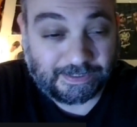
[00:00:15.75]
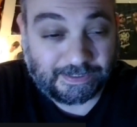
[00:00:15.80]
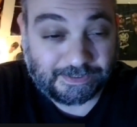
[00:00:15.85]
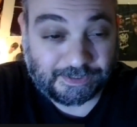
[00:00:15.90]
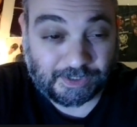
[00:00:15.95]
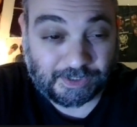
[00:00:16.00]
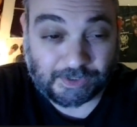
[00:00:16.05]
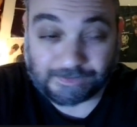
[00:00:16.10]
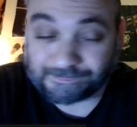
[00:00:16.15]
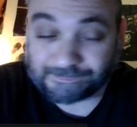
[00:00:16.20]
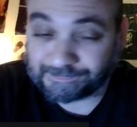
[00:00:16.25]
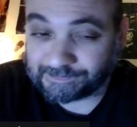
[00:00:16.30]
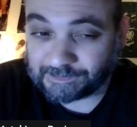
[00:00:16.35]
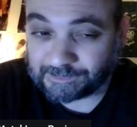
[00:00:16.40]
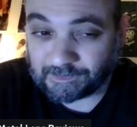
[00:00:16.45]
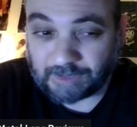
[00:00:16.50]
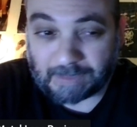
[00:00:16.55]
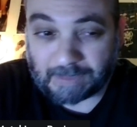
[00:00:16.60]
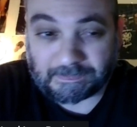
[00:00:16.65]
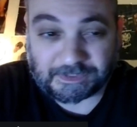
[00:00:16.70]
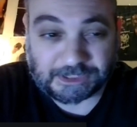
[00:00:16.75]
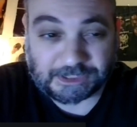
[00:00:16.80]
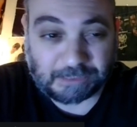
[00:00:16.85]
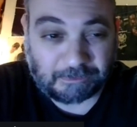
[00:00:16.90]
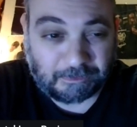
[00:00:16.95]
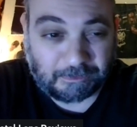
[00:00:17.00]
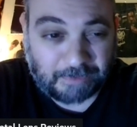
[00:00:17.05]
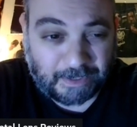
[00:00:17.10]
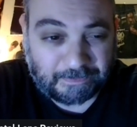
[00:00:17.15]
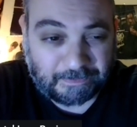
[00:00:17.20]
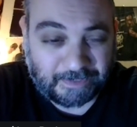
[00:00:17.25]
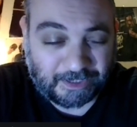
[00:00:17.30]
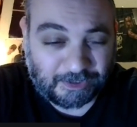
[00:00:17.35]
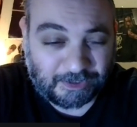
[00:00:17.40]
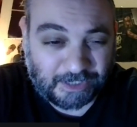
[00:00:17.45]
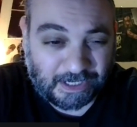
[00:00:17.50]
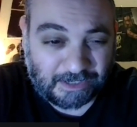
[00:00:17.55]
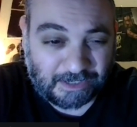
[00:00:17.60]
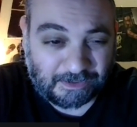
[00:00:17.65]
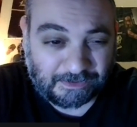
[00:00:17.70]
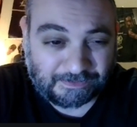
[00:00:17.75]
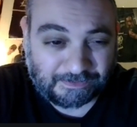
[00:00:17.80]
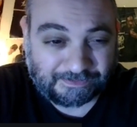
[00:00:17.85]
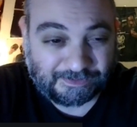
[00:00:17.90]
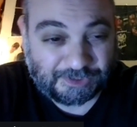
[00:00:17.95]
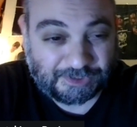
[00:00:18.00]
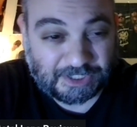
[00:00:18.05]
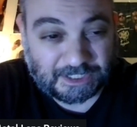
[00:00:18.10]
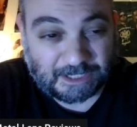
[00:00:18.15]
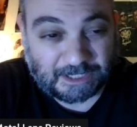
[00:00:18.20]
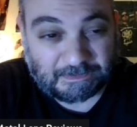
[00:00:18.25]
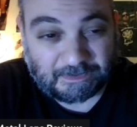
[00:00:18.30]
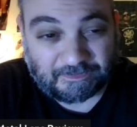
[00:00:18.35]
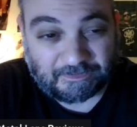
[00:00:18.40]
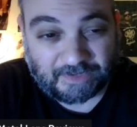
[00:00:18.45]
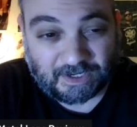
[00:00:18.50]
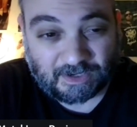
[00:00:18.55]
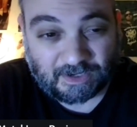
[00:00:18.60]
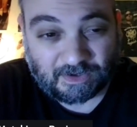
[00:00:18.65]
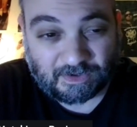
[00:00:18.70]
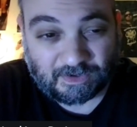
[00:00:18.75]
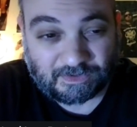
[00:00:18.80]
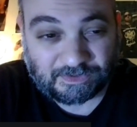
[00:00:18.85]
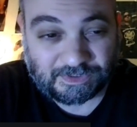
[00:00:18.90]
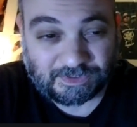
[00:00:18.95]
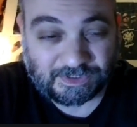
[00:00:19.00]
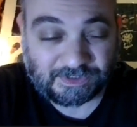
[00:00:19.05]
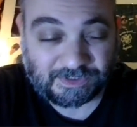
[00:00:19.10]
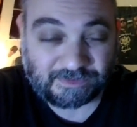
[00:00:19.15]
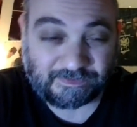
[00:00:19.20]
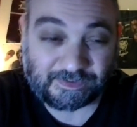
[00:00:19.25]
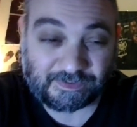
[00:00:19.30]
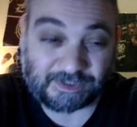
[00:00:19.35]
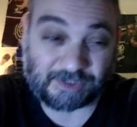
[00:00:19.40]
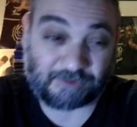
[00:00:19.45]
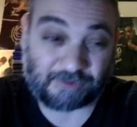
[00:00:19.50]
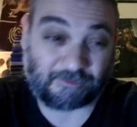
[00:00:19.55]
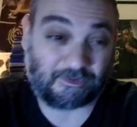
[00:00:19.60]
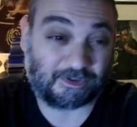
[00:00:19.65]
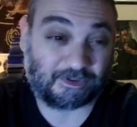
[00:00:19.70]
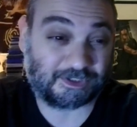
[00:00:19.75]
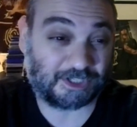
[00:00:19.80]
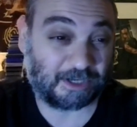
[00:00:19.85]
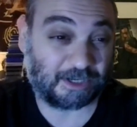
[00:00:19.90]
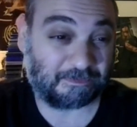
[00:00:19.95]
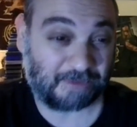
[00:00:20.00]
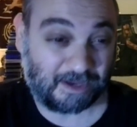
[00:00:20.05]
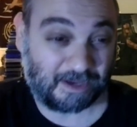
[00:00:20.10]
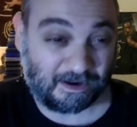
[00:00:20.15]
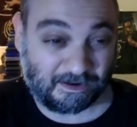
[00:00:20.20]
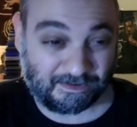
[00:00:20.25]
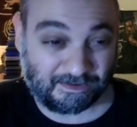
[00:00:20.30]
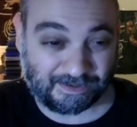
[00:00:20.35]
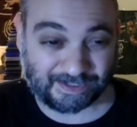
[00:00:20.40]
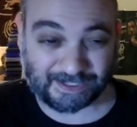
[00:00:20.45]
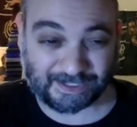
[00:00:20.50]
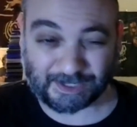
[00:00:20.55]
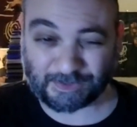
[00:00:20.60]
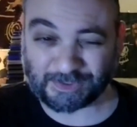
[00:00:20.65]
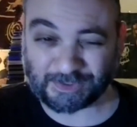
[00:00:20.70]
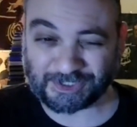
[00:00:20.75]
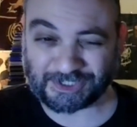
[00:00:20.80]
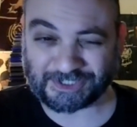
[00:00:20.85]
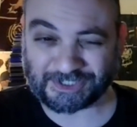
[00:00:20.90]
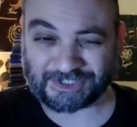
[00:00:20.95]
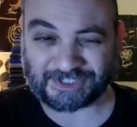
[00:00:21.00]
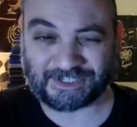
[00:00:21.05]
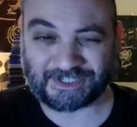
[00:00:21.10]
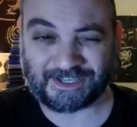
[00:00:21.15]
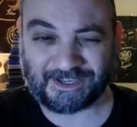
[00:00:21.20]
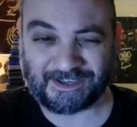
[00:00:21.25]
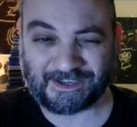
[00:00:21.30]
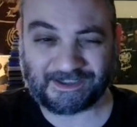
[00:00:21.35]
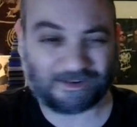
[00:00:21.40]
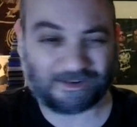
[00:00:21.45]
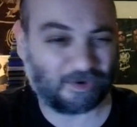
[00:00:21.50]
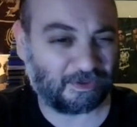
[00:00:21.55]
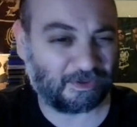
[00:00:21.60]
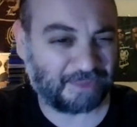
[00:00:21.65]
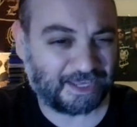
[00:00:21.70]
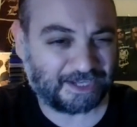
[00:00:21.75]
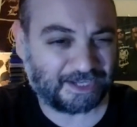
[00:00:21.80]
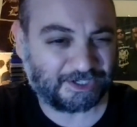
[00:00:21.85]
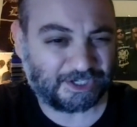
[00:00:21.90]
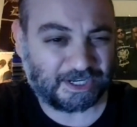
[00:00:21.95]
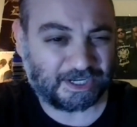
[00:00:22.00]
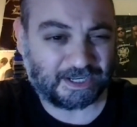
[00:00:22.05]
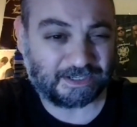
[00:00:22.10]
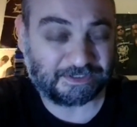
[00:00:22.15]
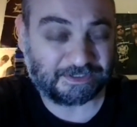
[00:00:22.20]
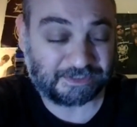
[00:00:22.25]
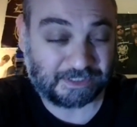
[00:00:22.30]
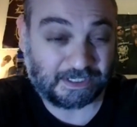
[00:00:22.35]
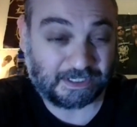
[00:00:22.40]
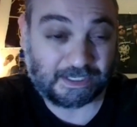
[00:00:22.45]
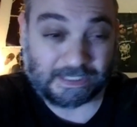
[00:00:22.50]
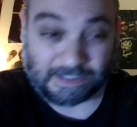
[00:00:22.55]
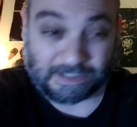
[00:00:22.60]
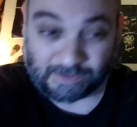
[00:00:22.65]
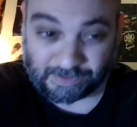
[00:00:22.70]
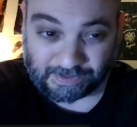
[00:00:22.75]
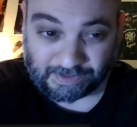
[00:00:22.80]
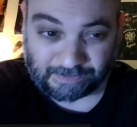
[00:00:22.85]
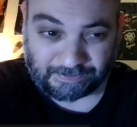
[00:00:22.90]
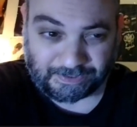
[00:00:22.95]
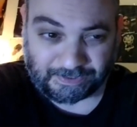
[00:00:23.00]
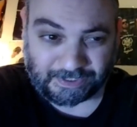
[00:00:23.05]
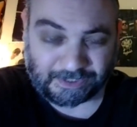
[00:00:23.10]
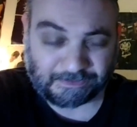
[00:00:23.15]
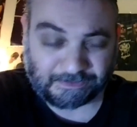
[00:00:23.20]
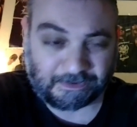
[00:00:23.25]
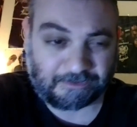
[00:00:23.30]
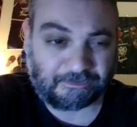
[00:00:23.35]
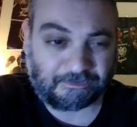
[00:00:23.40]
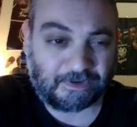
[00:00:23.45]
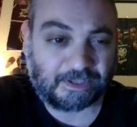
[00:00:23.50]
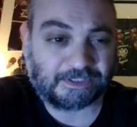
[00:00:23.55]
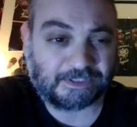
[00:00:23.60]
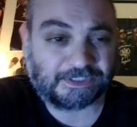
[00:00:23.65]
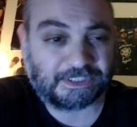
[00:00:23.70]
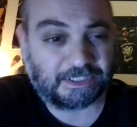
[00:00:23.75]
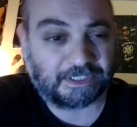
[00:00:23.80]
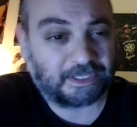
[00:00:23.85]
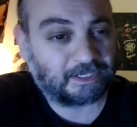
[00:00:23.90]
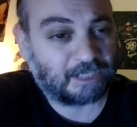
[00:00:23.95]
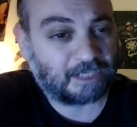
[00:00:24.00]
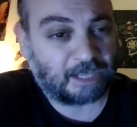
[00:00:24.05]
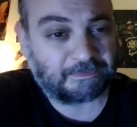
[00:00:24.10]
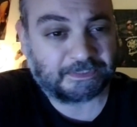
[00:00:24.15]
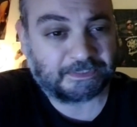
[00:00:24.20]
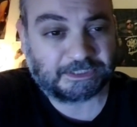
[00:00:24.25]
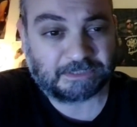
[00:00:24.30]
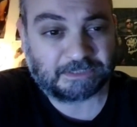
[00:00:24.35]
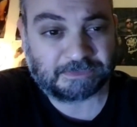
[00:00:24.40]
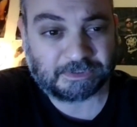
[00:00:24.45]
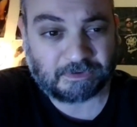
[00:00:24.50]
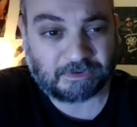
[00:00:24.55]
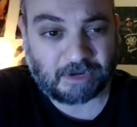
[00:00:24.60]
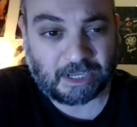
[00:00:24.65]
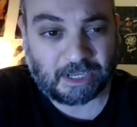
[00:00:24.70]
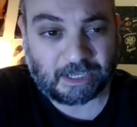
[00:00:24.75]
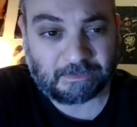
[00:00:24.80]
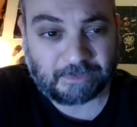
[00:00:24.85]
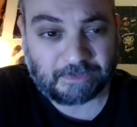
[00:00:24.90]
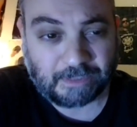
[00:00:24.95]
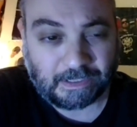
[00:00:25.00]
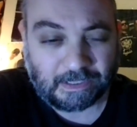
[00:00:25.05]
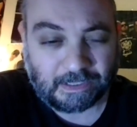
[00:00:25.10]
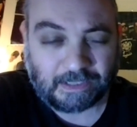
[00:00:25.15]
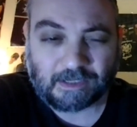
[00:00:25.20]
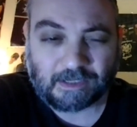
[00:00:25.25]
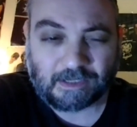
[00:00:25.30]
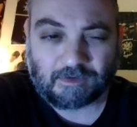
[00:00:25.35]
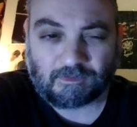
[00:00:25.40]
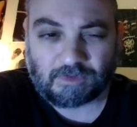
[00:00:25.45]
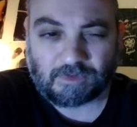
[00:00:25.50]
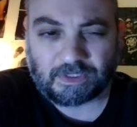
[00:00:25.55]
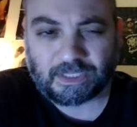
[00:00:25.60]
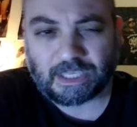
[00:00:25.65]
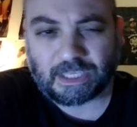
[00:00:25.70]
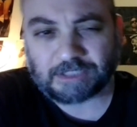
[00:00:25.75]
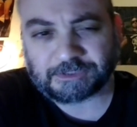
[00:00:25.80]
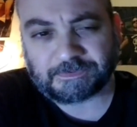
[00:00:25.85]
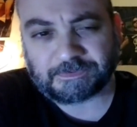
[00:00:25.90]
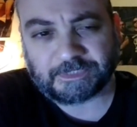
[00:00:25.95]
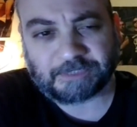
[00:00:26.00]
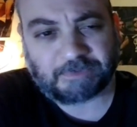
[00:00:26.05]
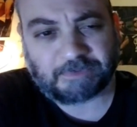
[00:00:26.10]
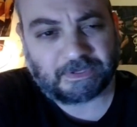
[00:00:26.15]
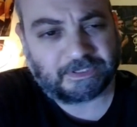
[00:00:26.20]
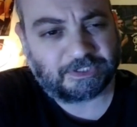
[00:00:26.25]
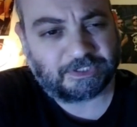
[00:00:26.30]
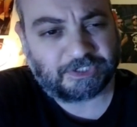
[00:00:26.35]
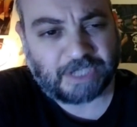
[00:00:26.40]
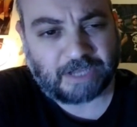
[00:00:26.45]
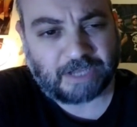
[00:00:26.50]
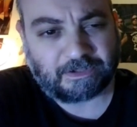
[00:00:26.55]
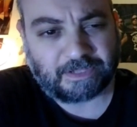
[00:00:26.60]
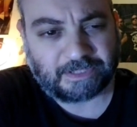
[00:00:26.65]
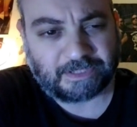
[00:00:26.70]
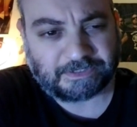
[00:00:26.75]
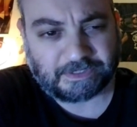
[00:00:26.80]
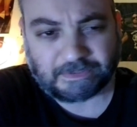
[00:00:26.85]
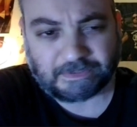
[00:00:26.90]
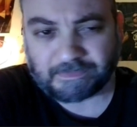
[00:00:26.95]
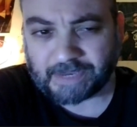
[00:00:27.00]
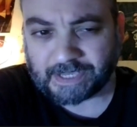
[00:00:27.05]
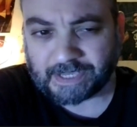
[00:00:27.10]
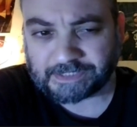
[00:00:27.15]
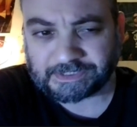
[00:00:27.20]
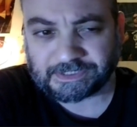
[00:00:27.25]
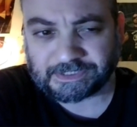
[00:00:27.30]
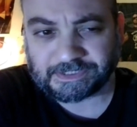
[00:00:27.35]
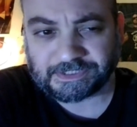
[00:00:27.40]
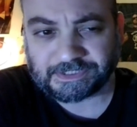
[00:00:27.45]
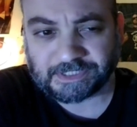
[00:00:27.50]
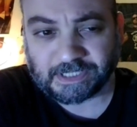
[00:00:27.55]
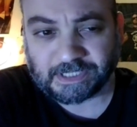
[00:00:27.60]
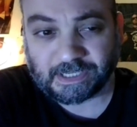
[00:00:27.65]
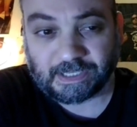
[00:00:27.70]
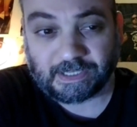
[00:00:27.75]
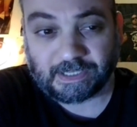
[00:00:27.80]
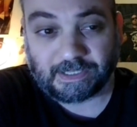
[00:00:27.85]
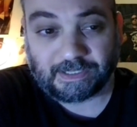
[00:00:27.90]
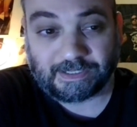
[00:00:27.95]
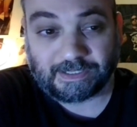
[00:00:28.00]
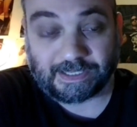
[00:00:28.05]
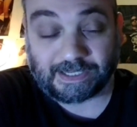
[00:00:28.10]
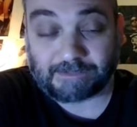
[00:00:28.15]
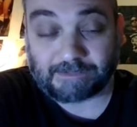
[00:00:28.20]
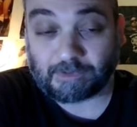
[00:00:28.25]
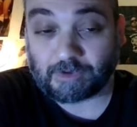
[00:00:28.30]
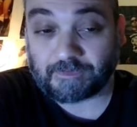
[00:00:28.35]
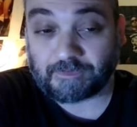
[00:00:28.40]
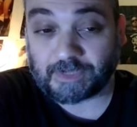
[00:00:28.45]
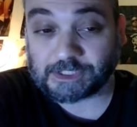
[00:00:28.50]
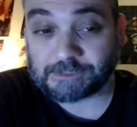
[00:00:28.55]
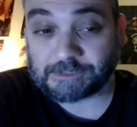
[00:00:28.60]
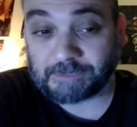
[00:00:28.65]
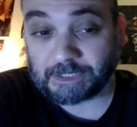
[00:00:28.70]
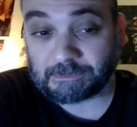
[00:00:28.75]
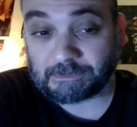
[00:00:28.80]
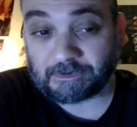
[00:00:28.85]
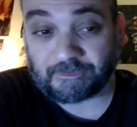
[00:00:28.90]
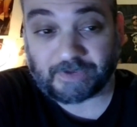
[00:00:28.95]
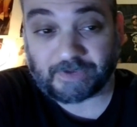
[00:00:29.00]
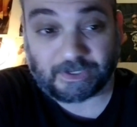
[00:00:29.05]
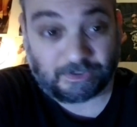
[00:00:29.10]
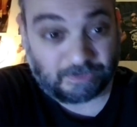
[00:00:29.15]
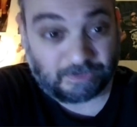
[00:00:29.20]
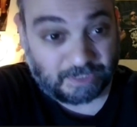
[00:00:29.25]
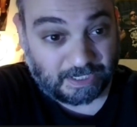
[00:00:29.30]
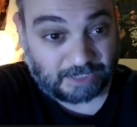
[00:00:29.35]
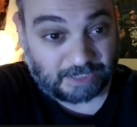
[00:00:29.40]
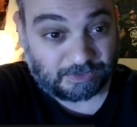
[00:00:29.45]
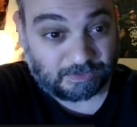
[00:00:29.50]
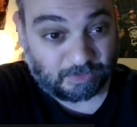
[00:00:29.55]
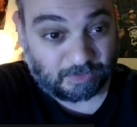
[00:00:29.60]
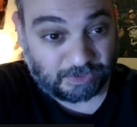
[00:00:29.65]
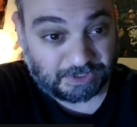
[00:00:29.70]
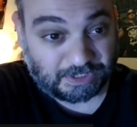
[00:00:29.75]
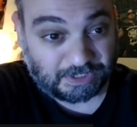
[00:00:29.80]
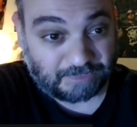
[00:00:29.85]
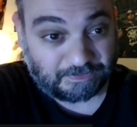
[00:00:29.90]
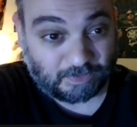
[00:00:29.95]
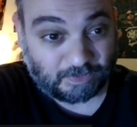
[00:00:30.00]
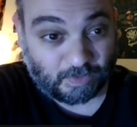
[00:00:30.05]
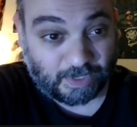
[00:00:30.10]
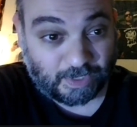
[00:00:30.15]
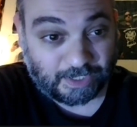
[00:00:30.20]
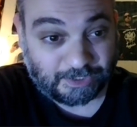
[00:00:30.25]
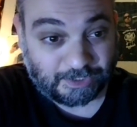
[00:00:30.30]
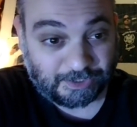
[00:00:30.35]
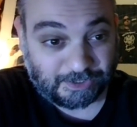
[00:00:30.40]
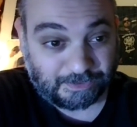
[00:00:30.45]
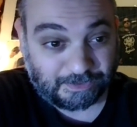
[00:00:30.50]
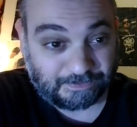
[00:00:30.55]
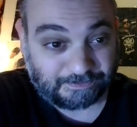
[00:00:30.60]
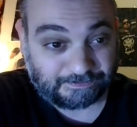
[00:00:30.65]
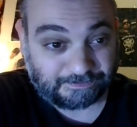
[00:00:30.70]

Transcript: So, if you haven't stumbled upon my channel, check out my videos. If it's your first time here, you like what you see, and all that jazz, well then please, my friends, like, comment, subscribe. It really helps me spread this channel out to the masses, and it motivates me to provide you guys with more stuff to watch.